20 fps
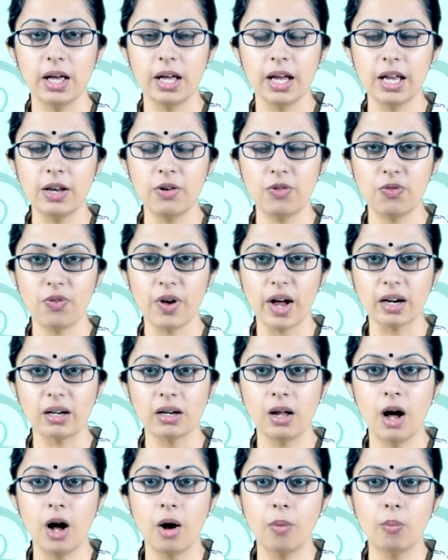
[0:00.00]
In fact,
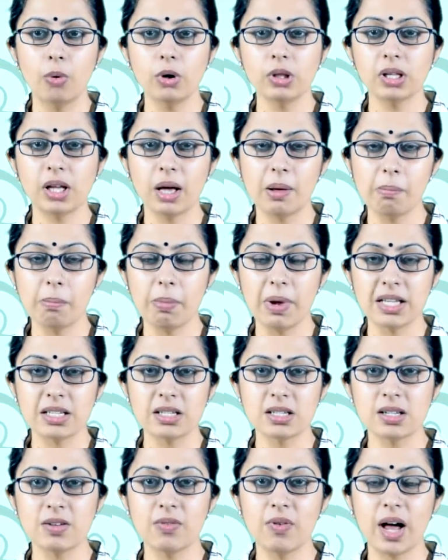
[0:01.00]
both
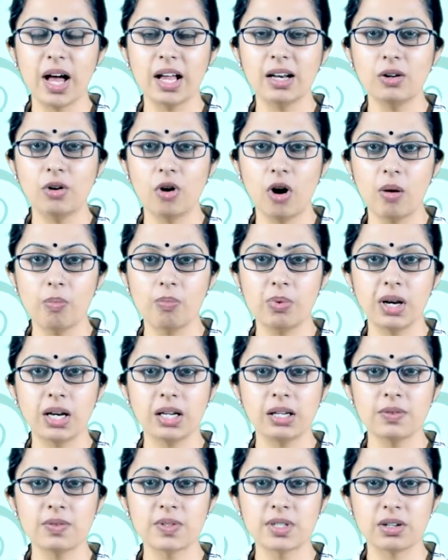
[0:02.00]
competitive and
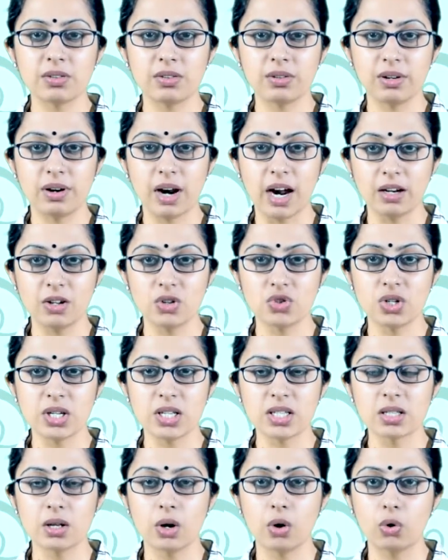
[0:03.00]
cooperative
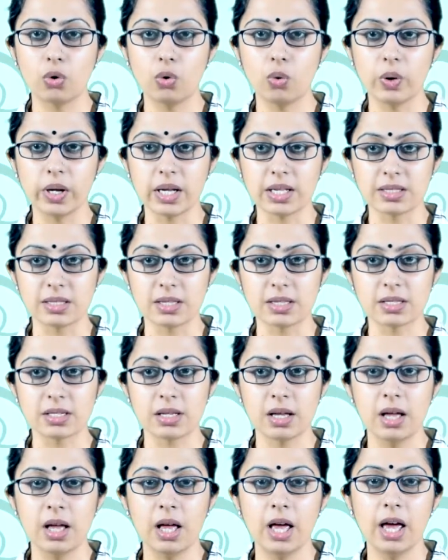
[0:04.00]
strategies coexist.
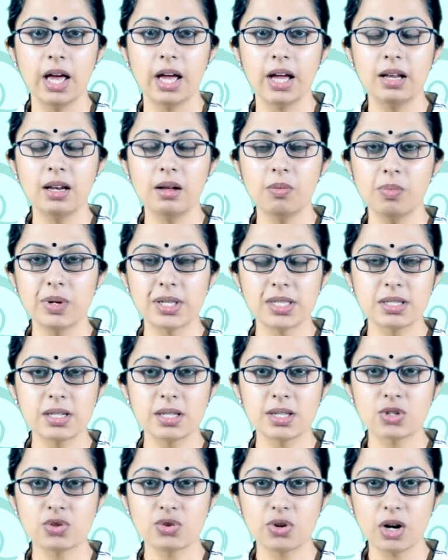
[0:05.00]
In a
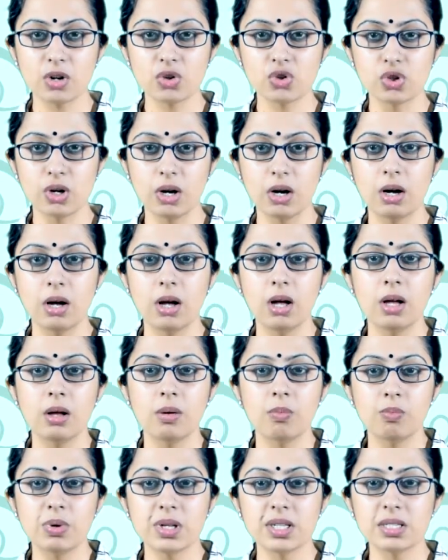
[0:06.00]
business structure,
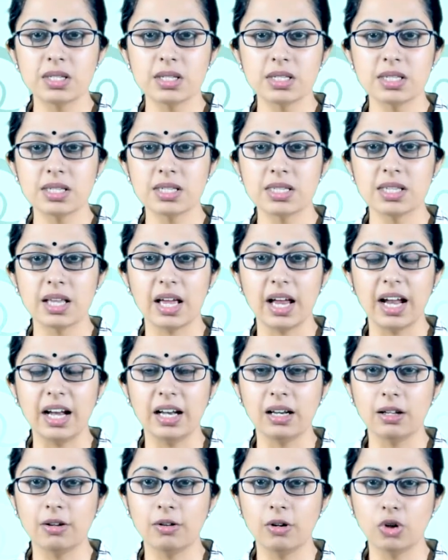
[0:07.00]
businesses
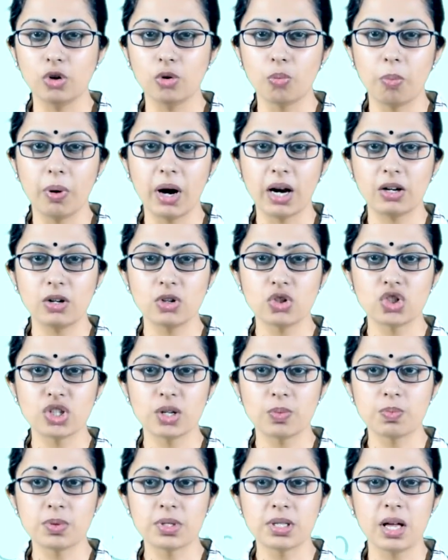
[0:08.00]
enter into
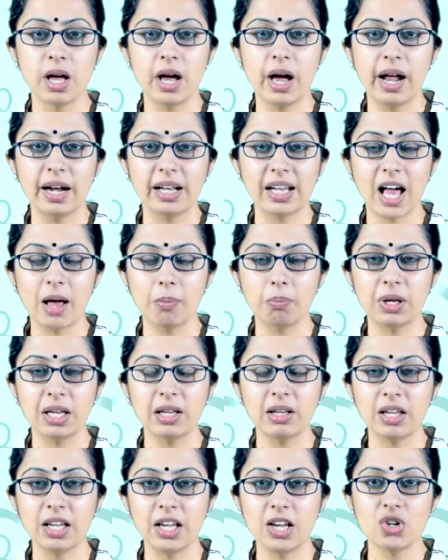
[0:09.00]
partnerships,
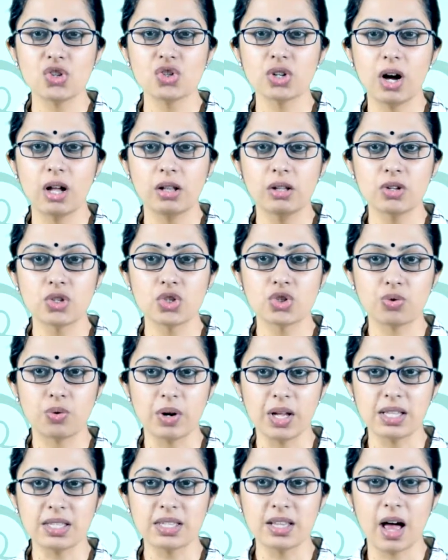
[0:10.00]
tapping each other's
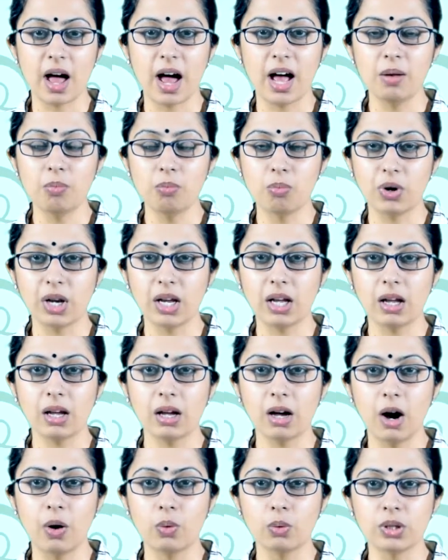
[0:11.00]
strengths and bringing
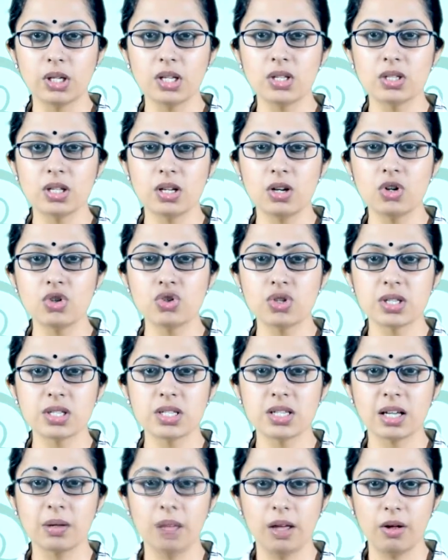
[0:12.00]
out the
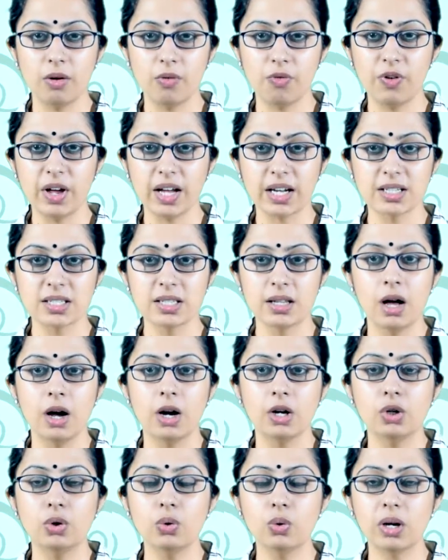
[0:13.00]
synergistic effects
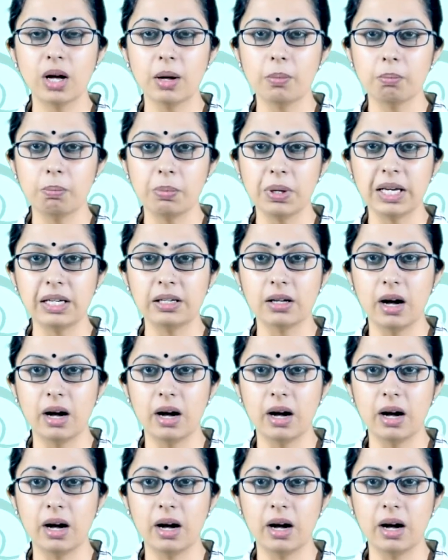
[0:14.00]
to compete